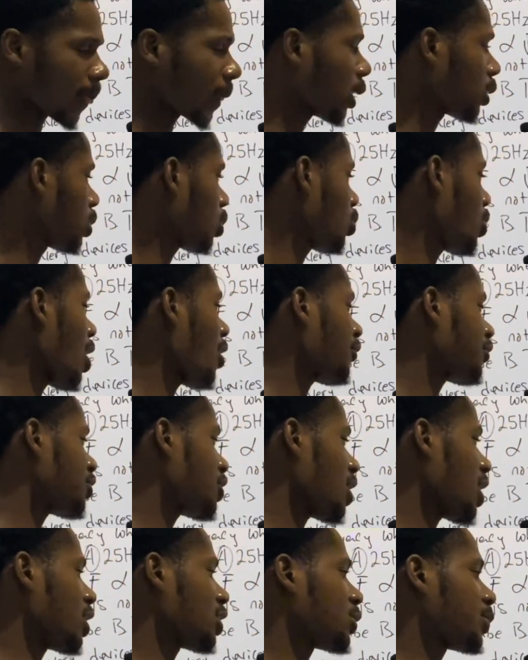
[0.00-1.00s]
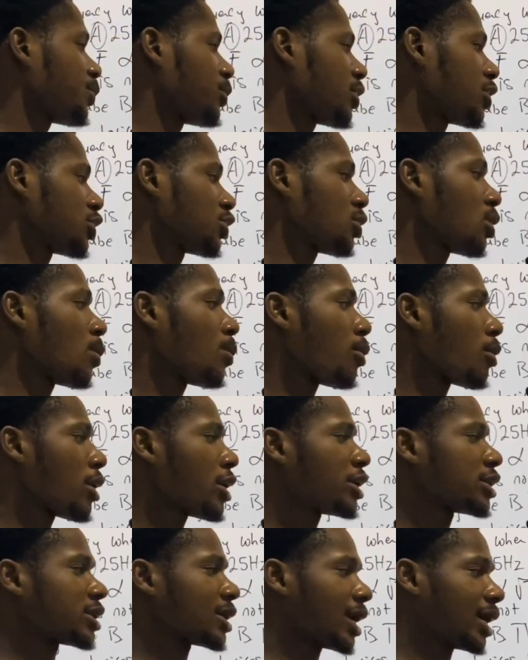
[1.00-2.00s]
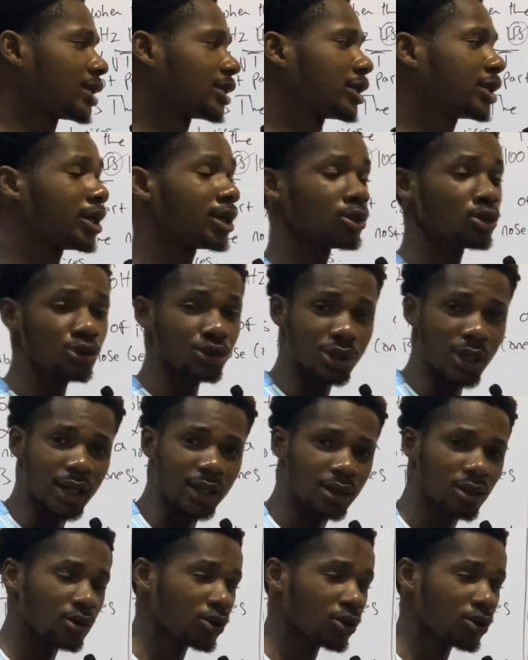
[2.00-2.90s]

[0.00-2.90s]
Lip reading: Okay, we have Charles, pressure, Boyle's, and de Lusac.